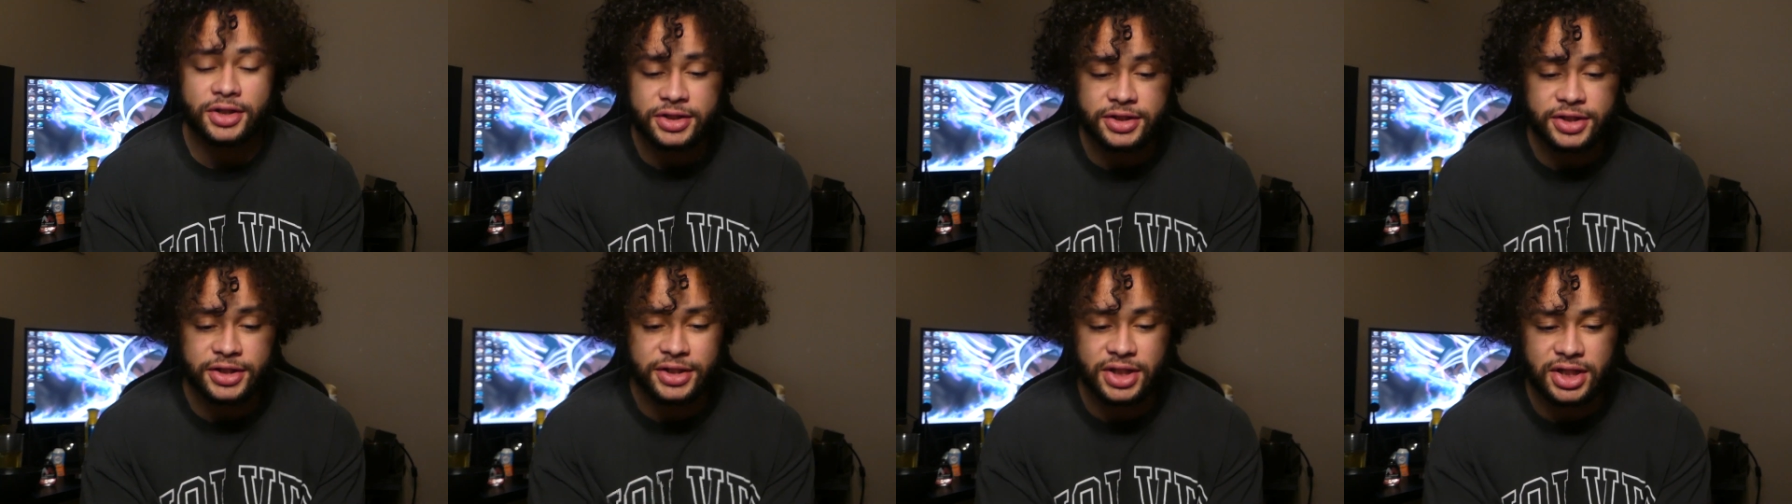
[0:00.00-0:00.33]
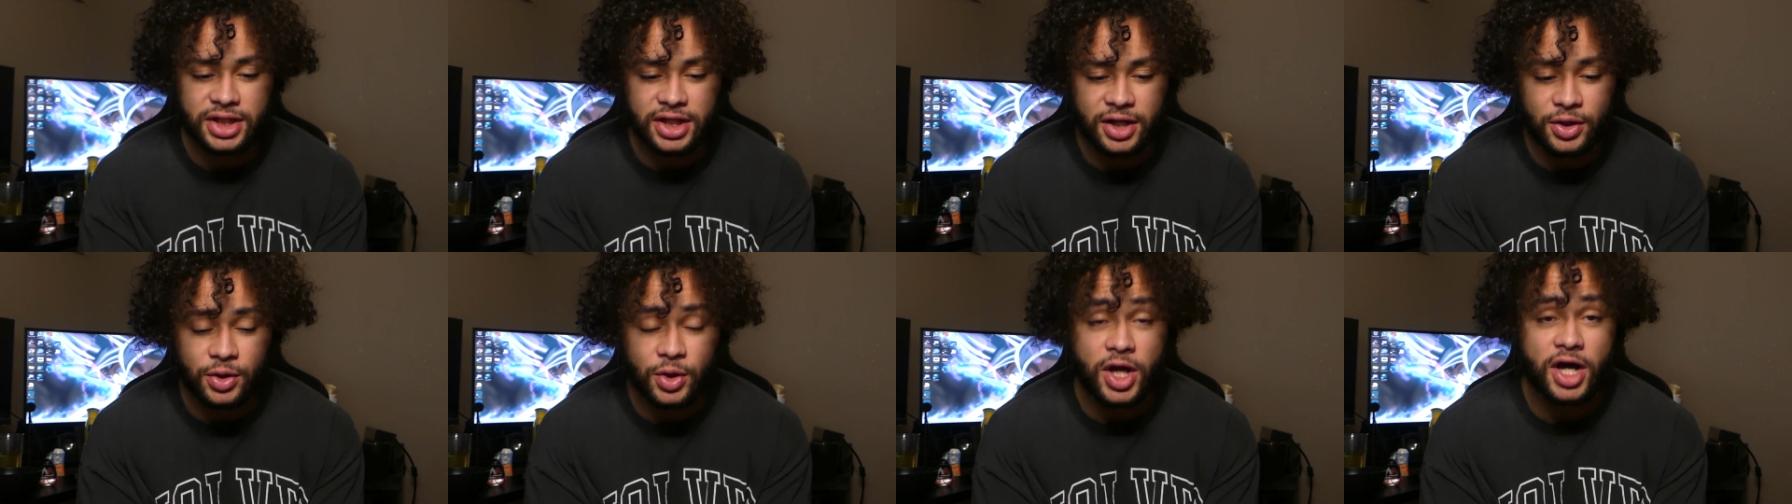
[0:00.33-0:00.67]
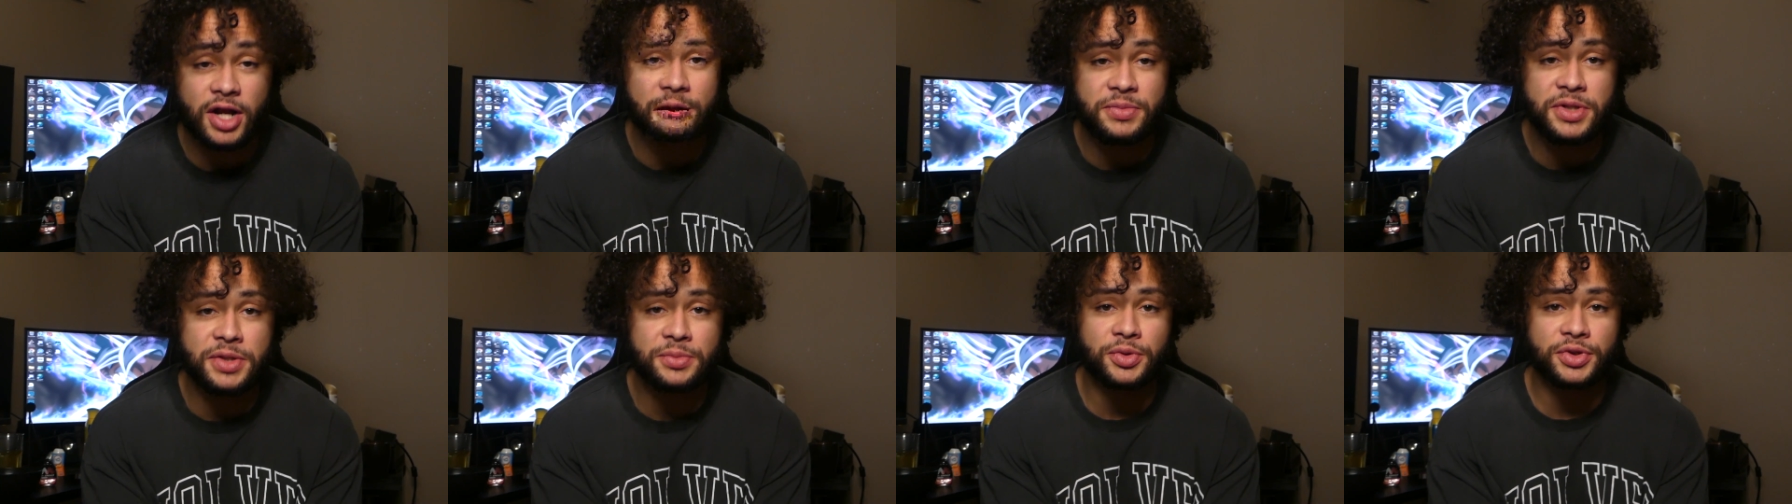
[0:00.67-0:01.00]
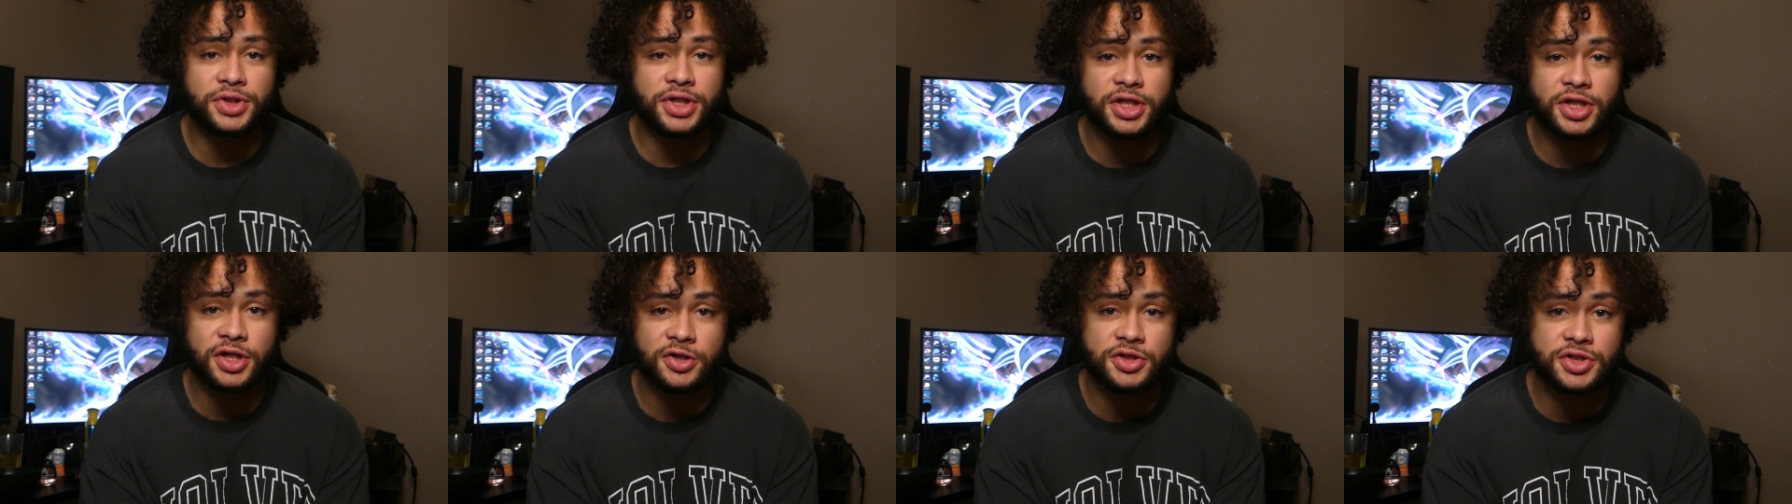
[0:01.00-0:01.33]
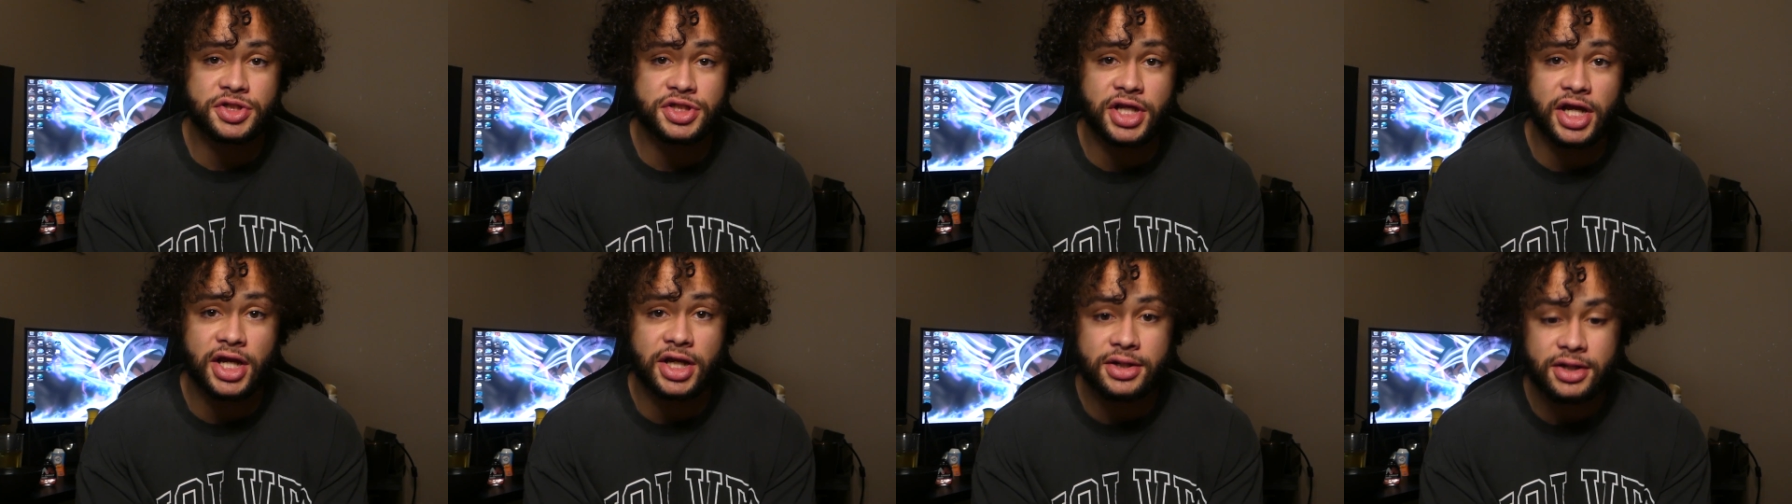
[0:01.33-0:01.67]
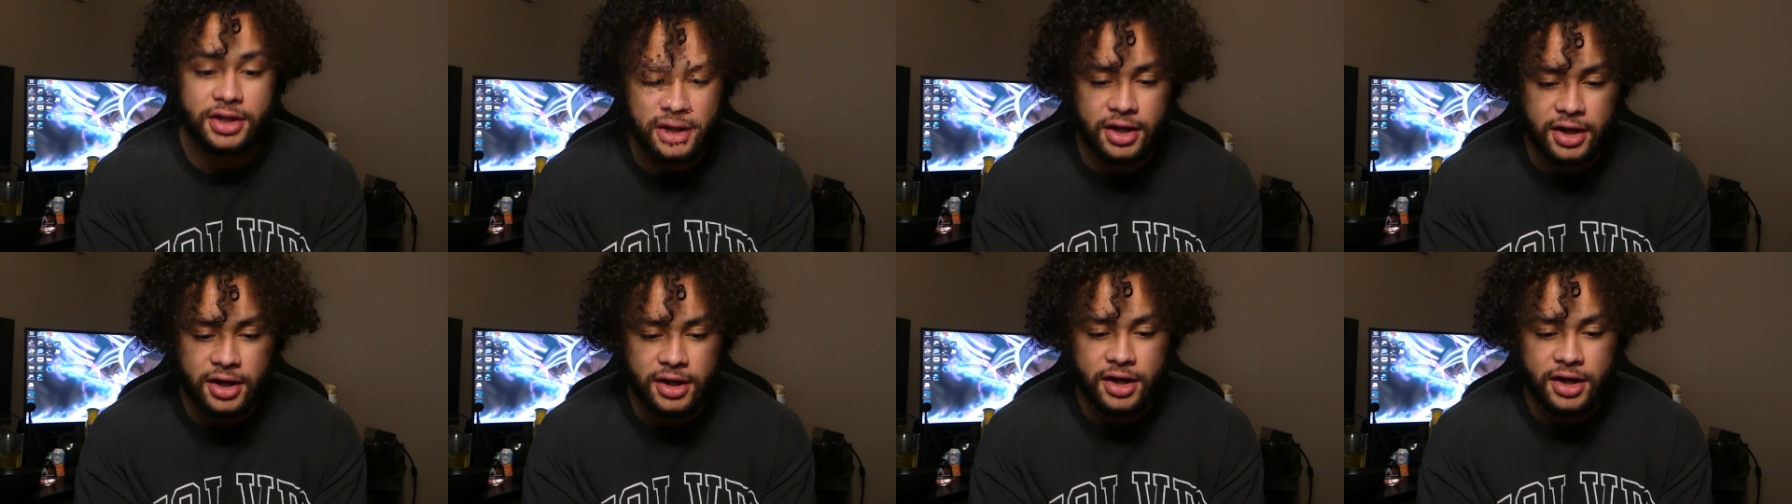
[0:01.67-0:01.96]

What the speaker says: that a lot of people need to understand.